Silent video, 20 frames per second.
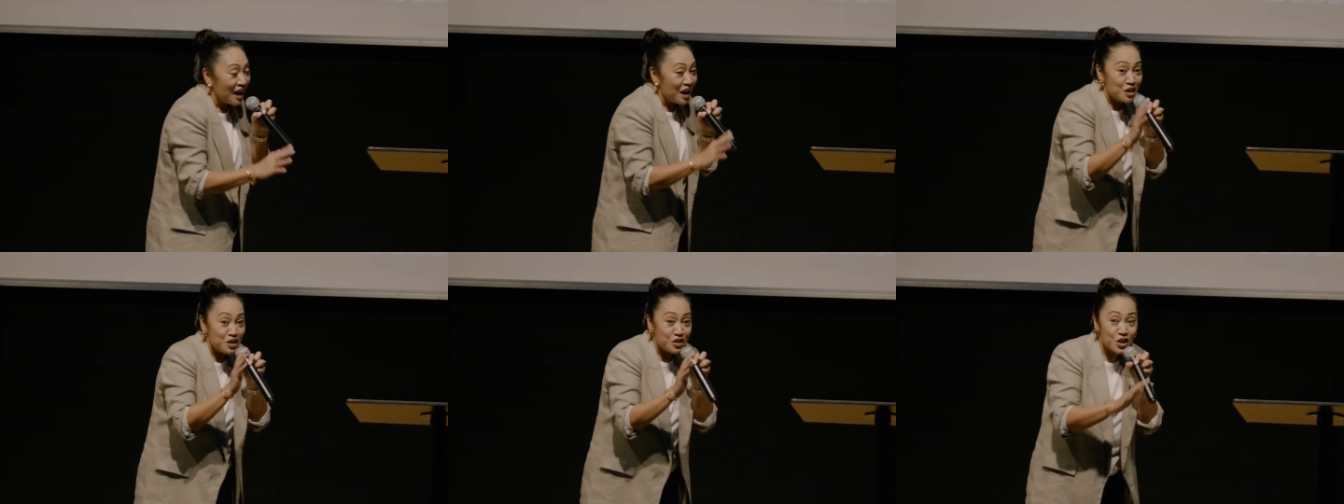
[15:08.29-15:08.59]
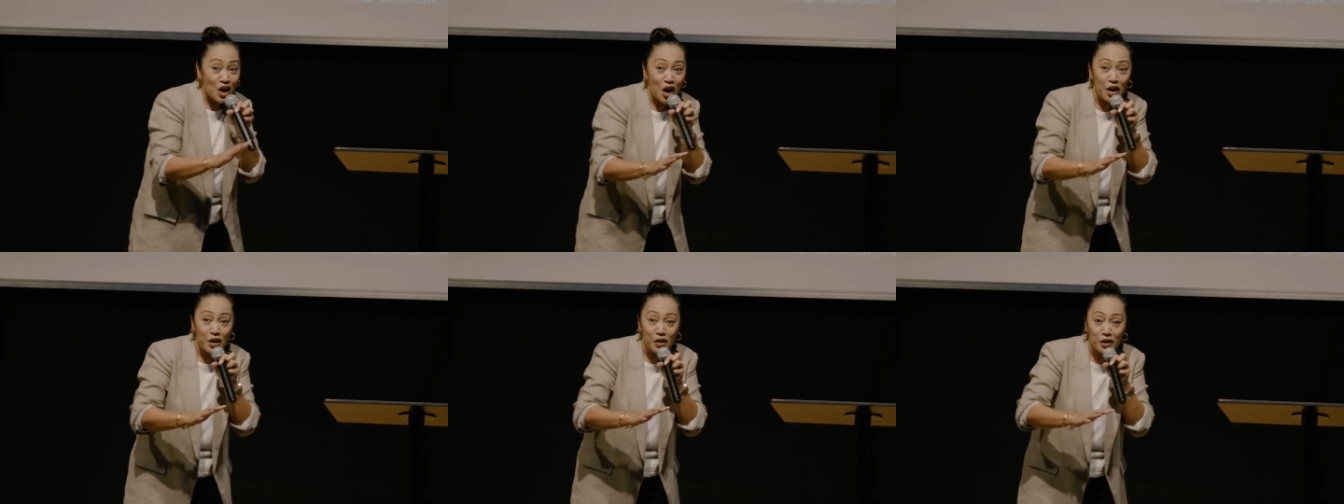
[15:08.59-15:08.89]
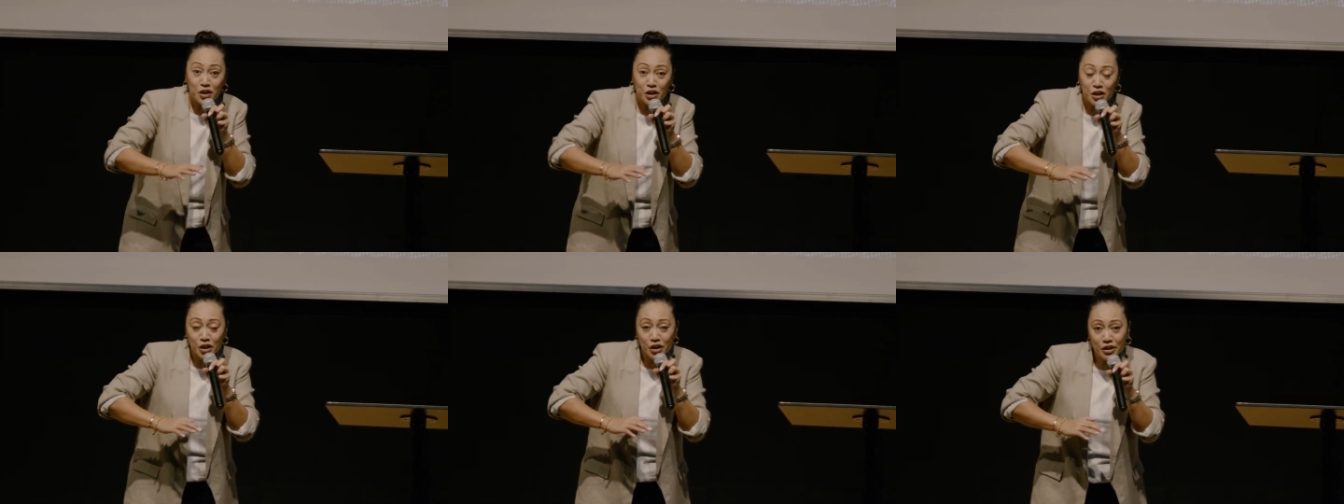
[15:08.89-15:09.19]
So
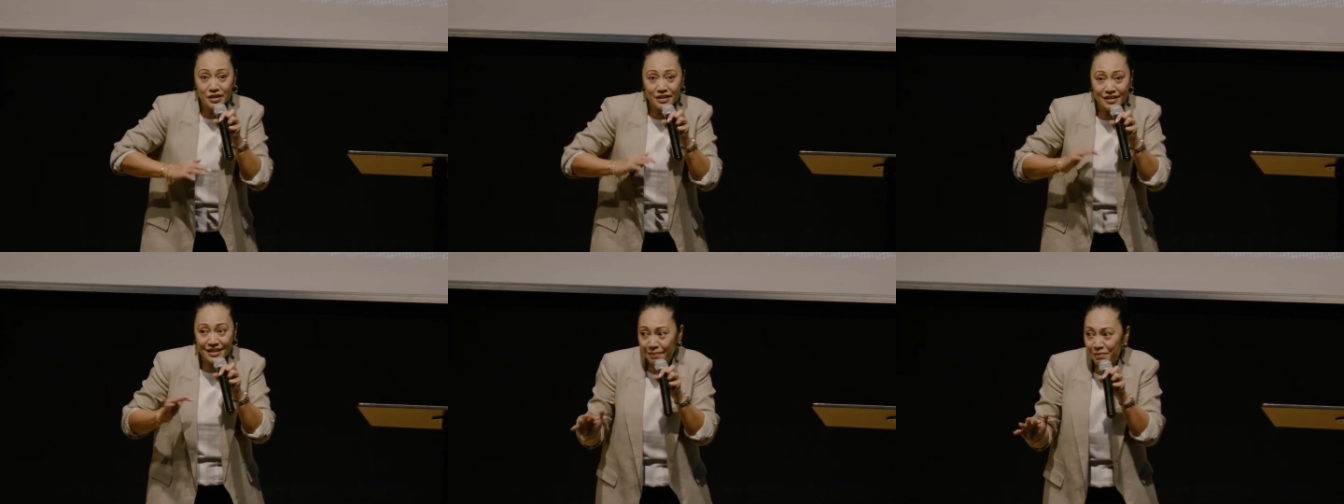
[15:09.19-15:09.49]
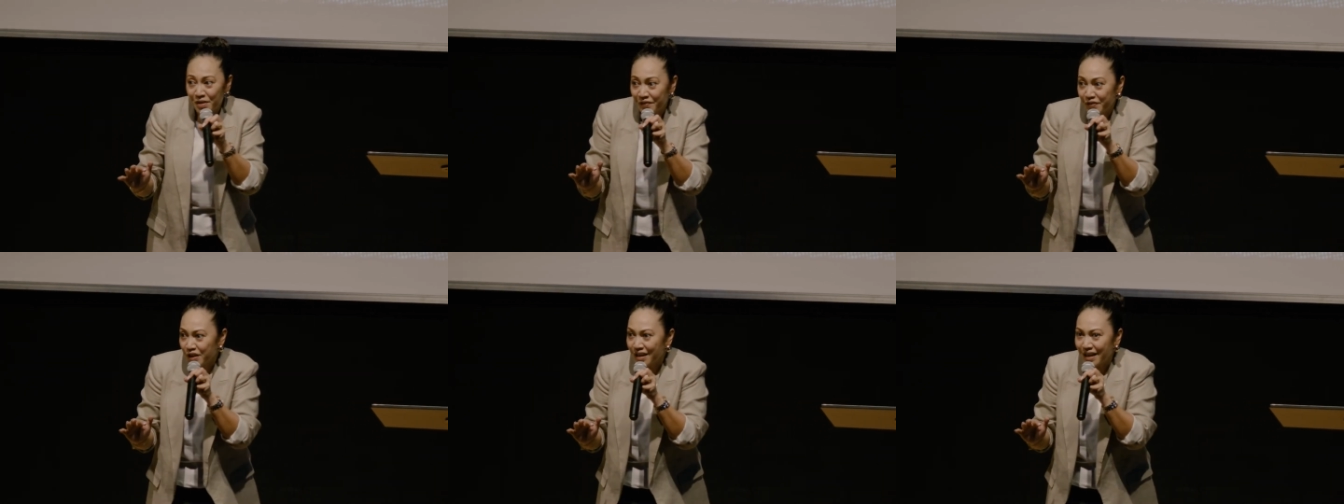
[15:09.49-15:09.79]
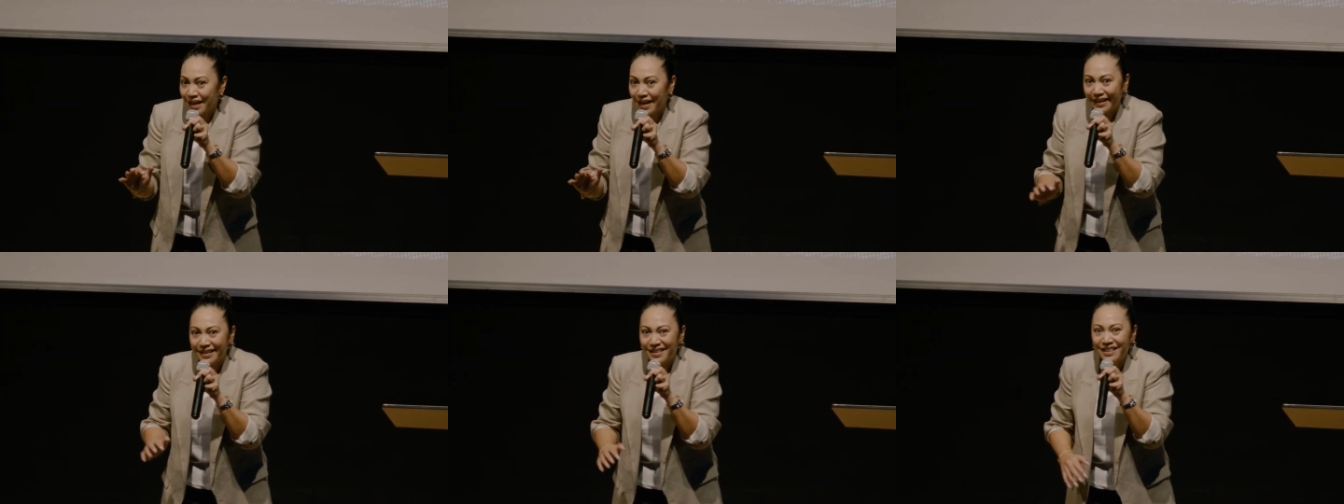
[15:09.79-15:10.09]
some of you are
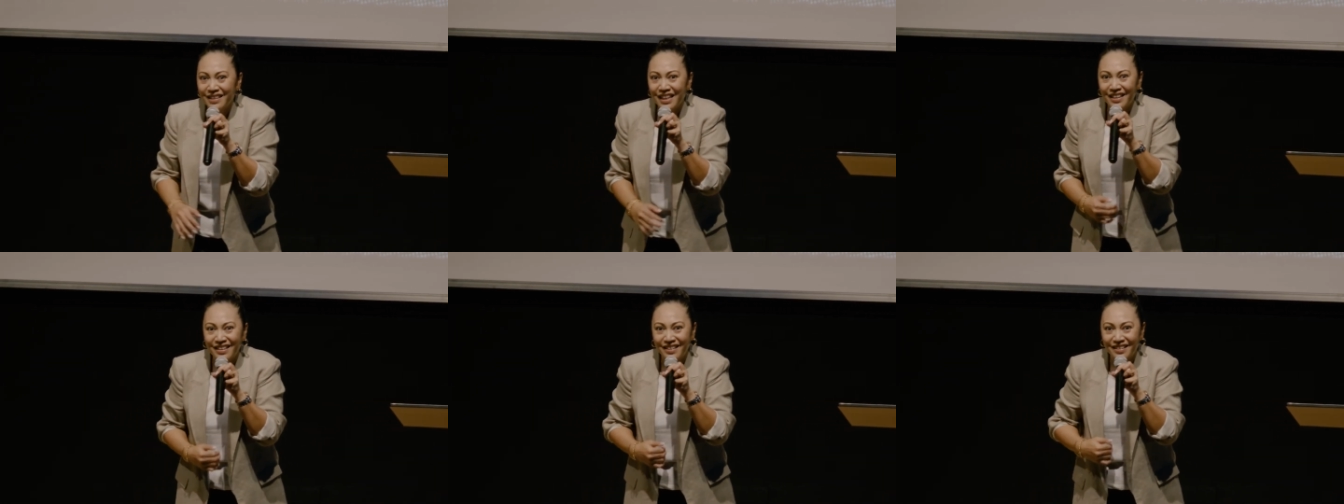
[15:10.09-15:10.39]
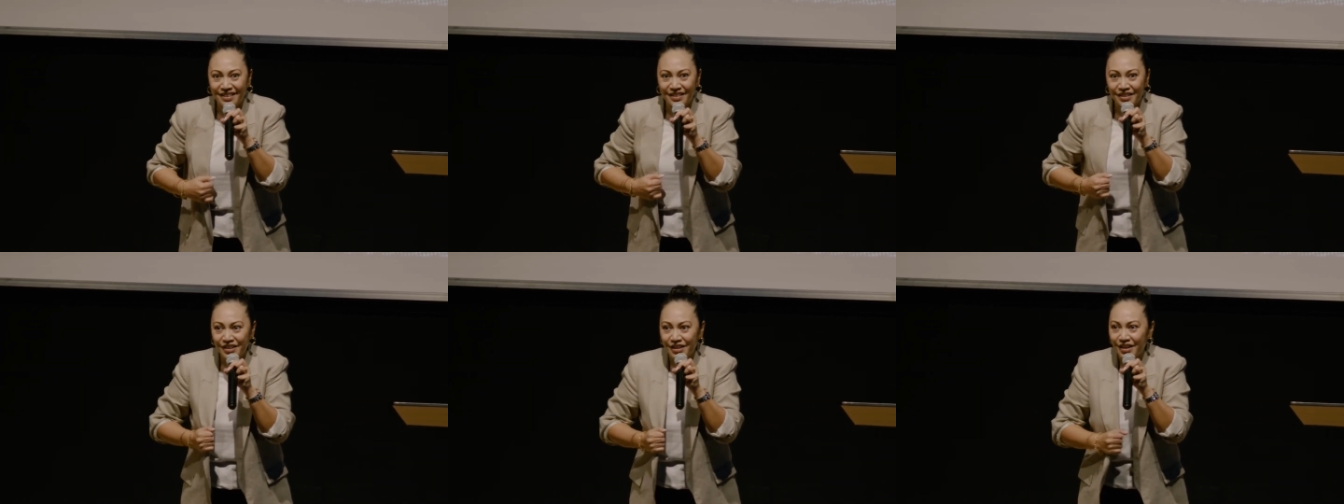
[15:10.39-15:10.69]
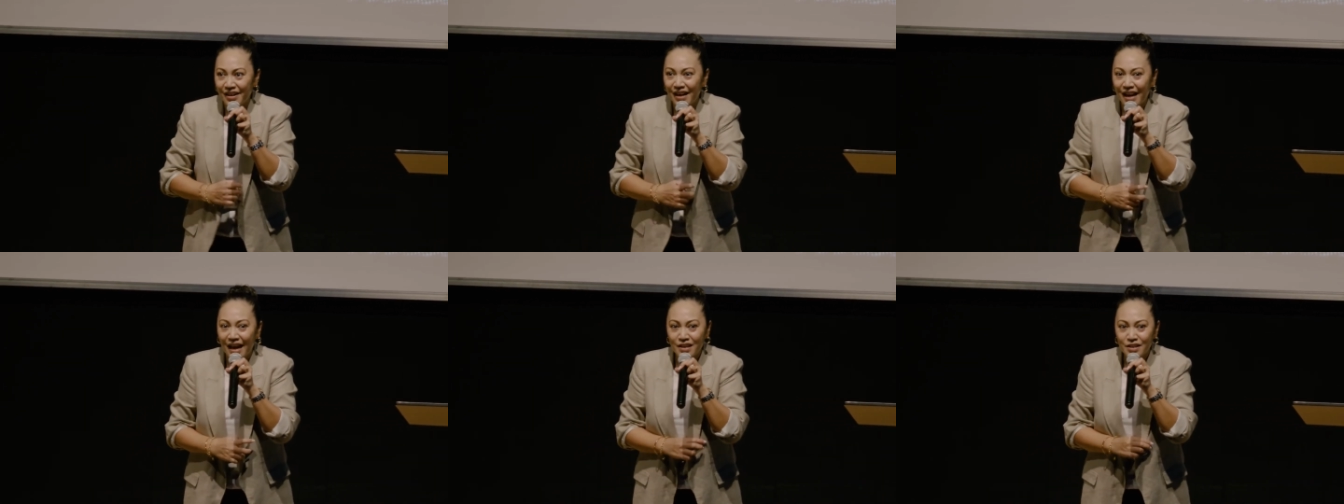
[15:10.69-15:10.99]
like, you know,
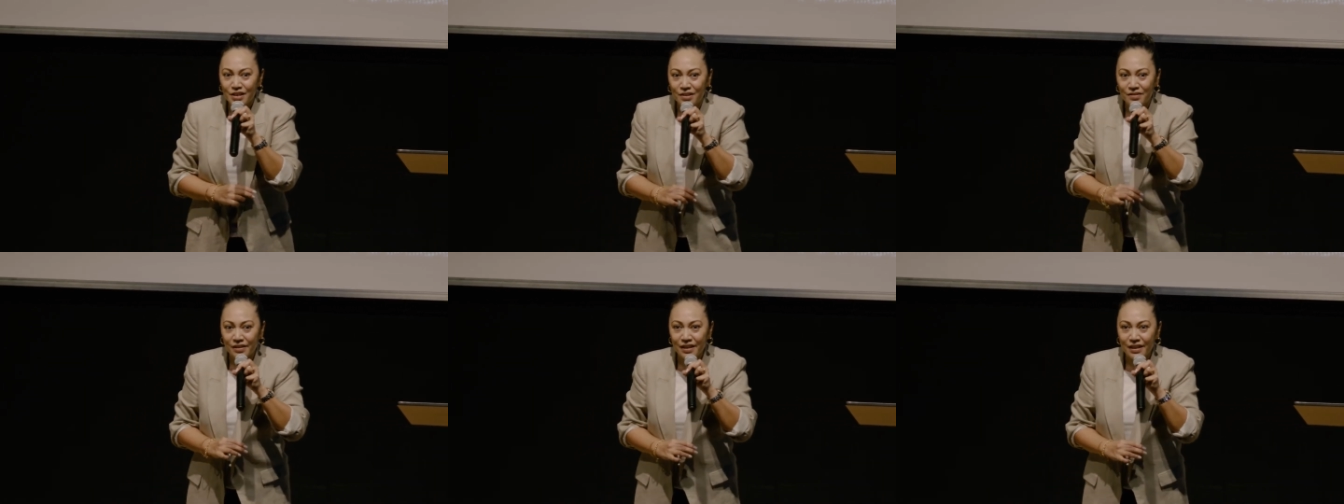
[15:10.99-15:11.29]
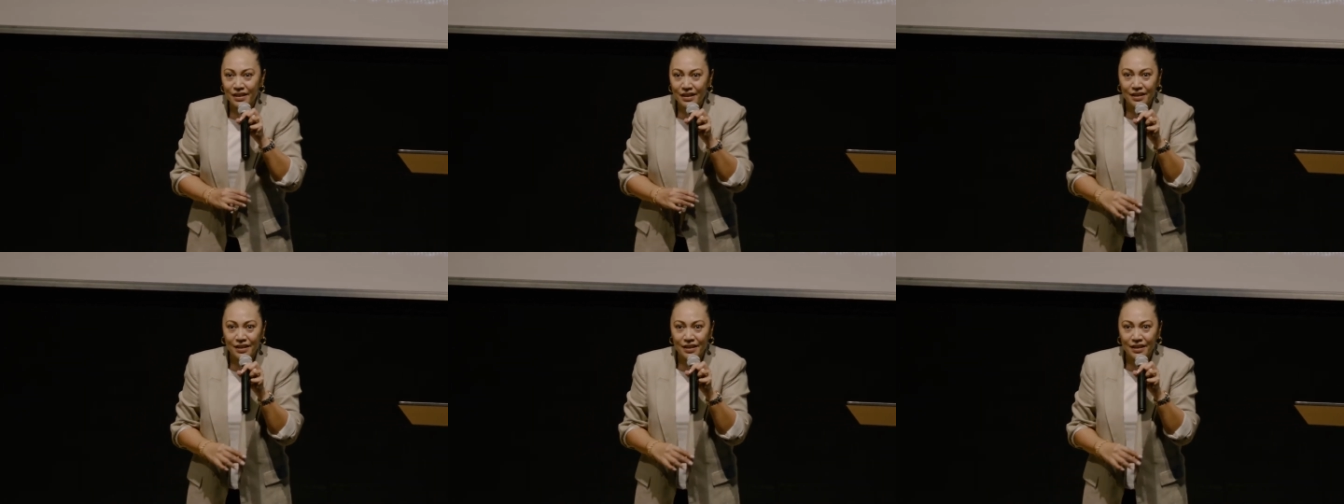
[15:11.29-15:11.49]
last week,